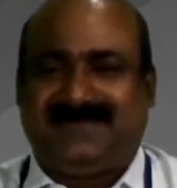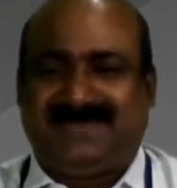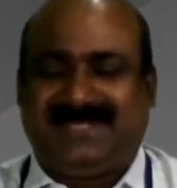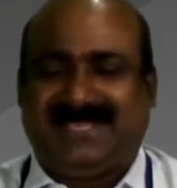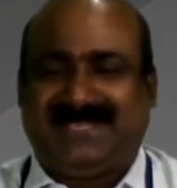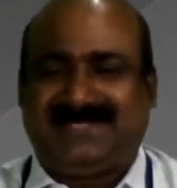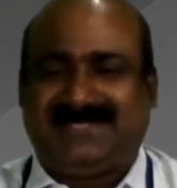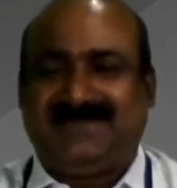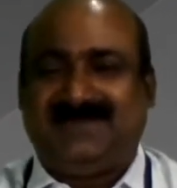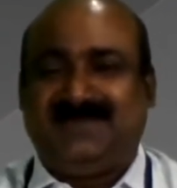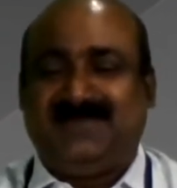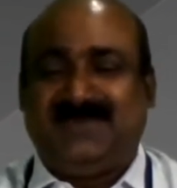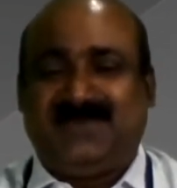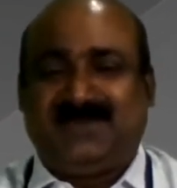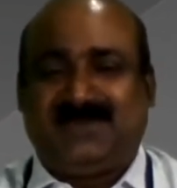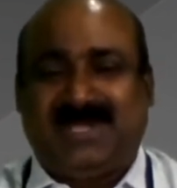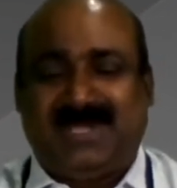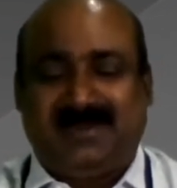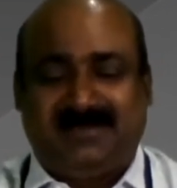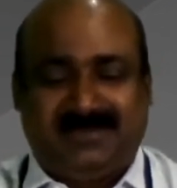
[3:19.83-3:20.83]
Yes.
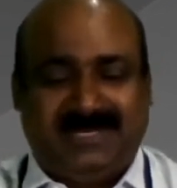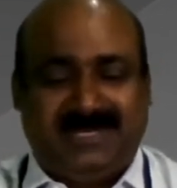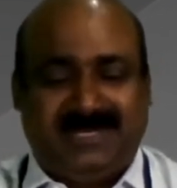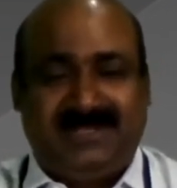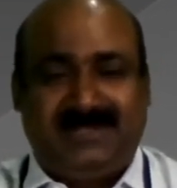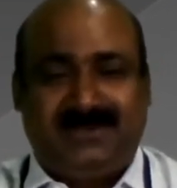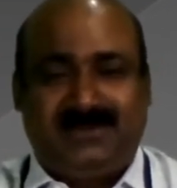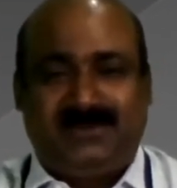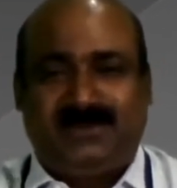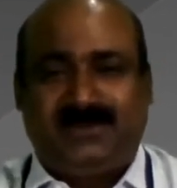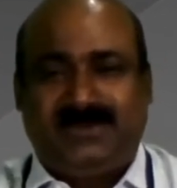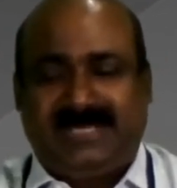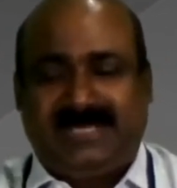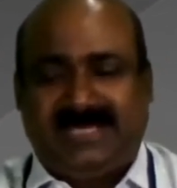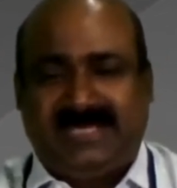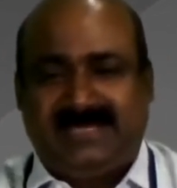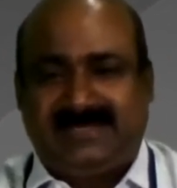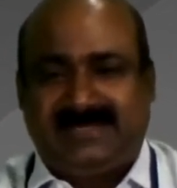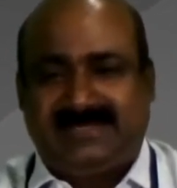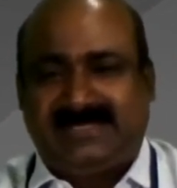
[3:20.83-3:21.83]
So I'm telling you
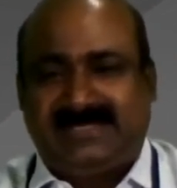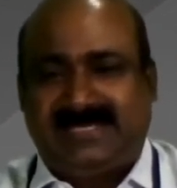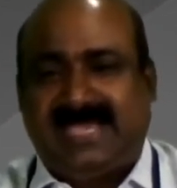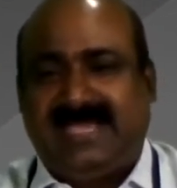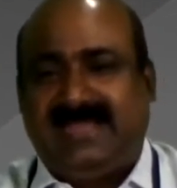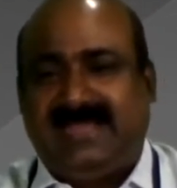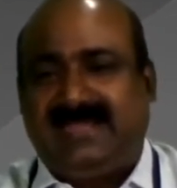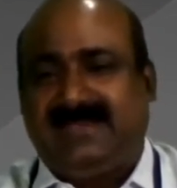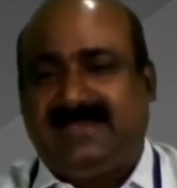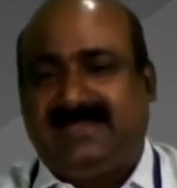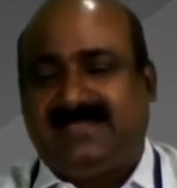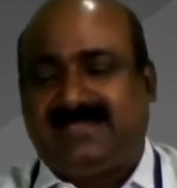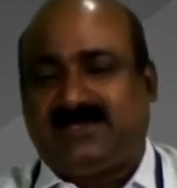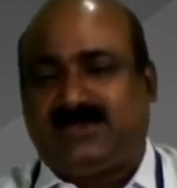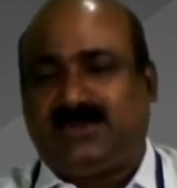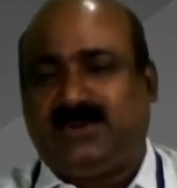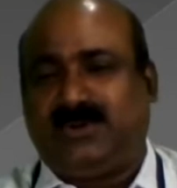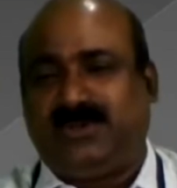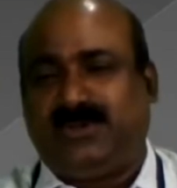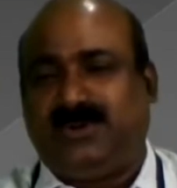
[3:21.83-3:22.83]
a
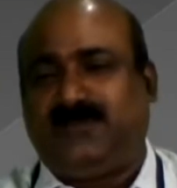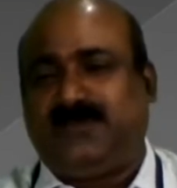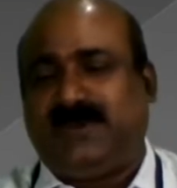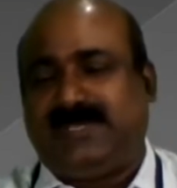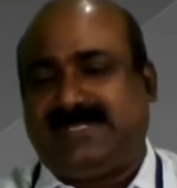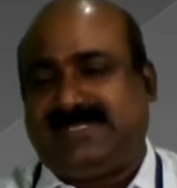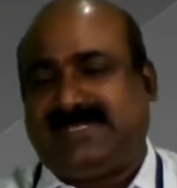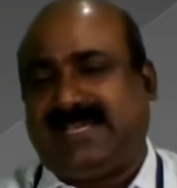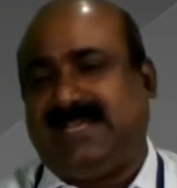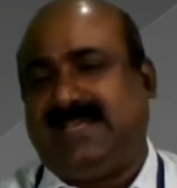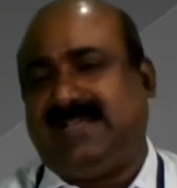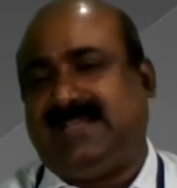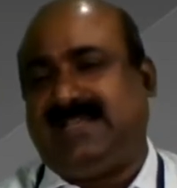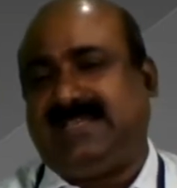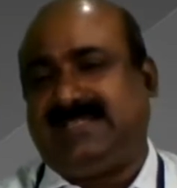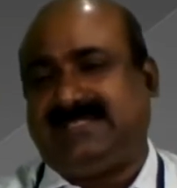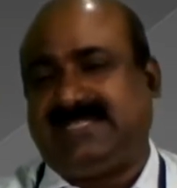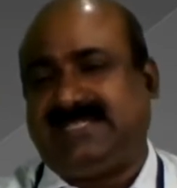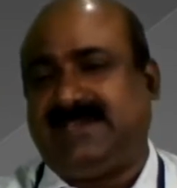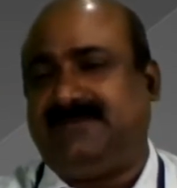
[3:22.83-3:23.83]
story of a child,
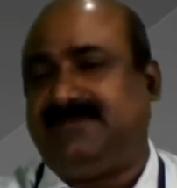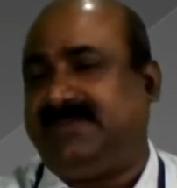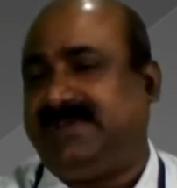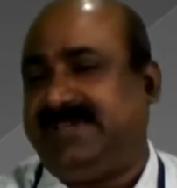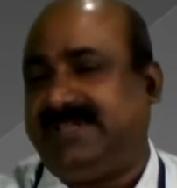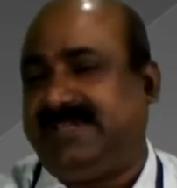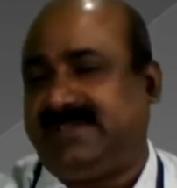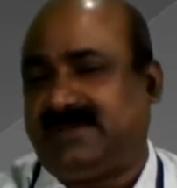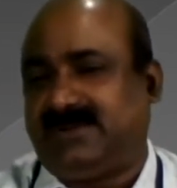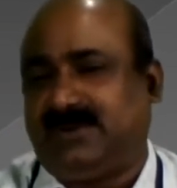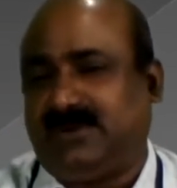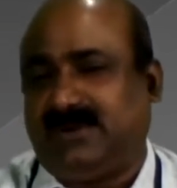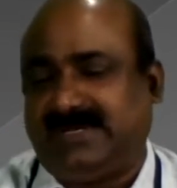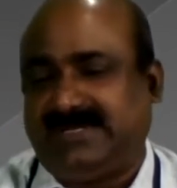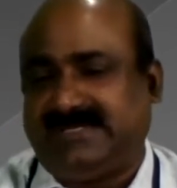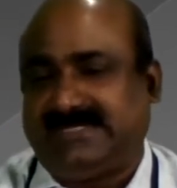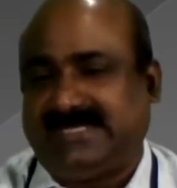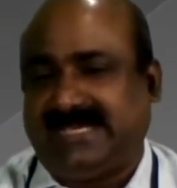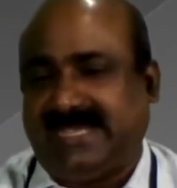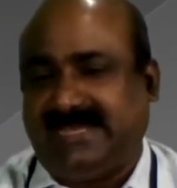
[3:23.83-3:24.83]
a
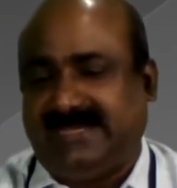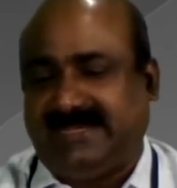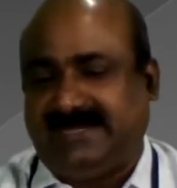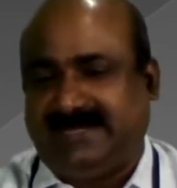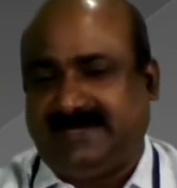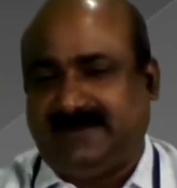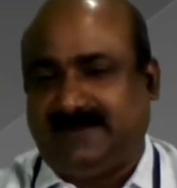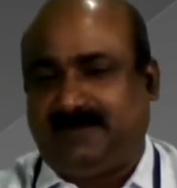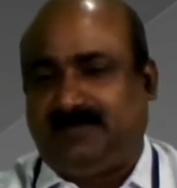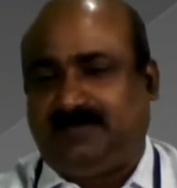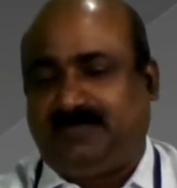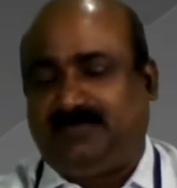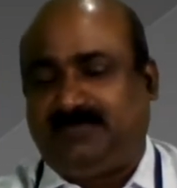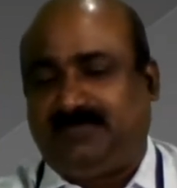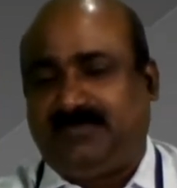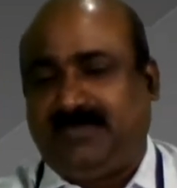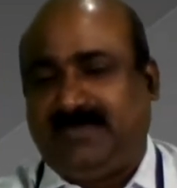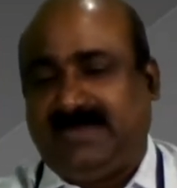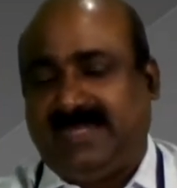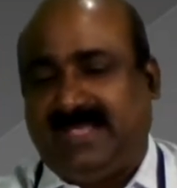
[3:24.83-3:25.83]
7-year-old child,
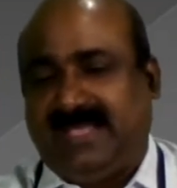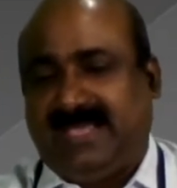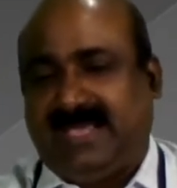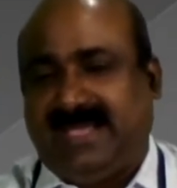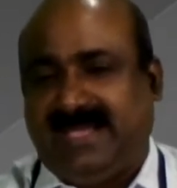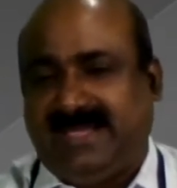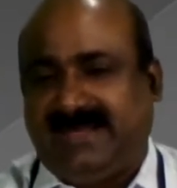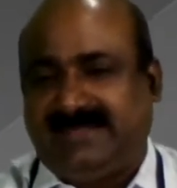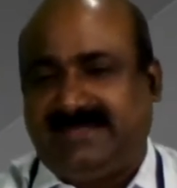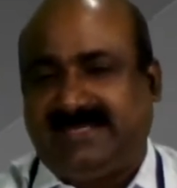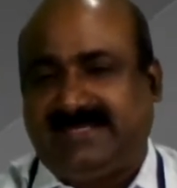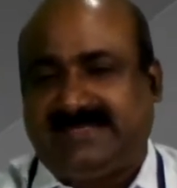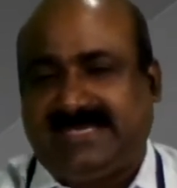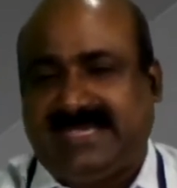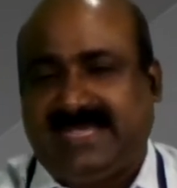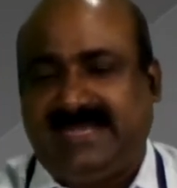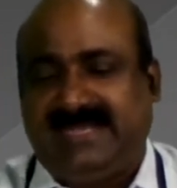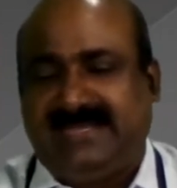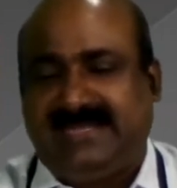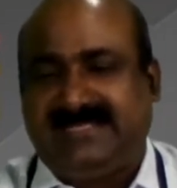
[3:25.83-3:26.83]
and the
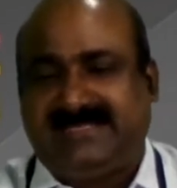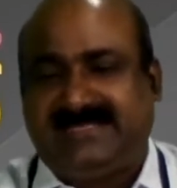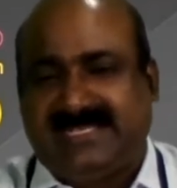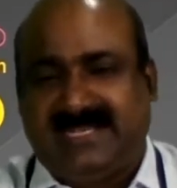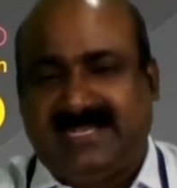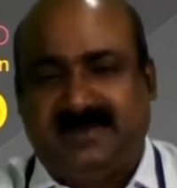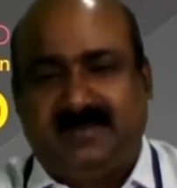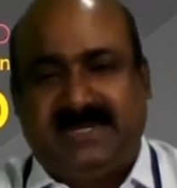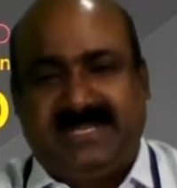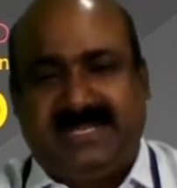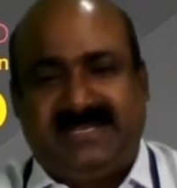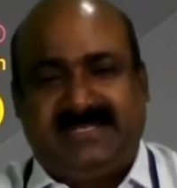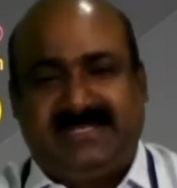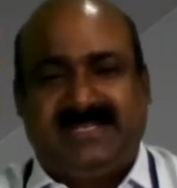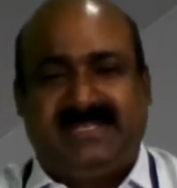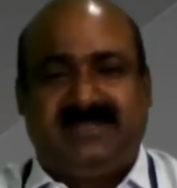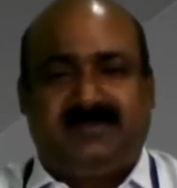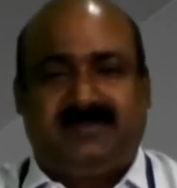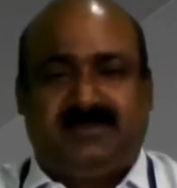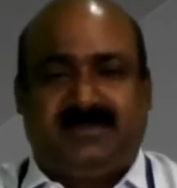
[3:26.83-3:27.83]
child is
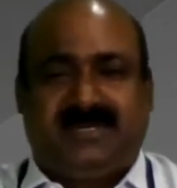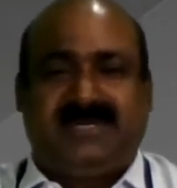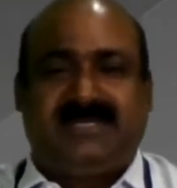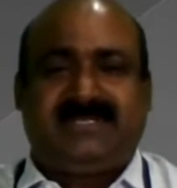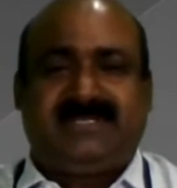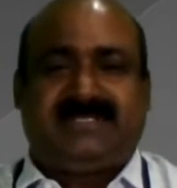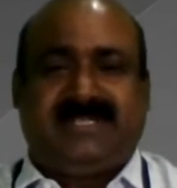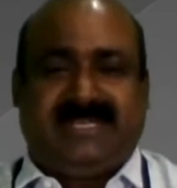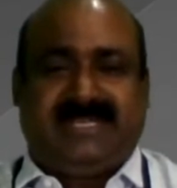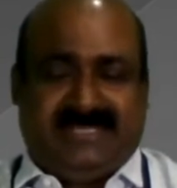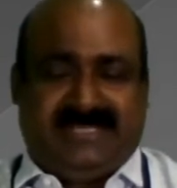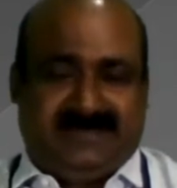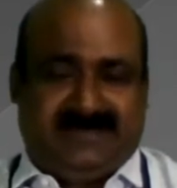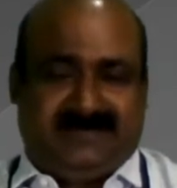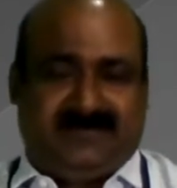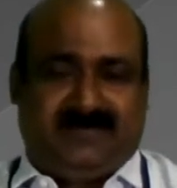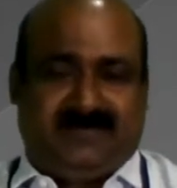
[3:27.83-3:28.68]
celebrating birthday.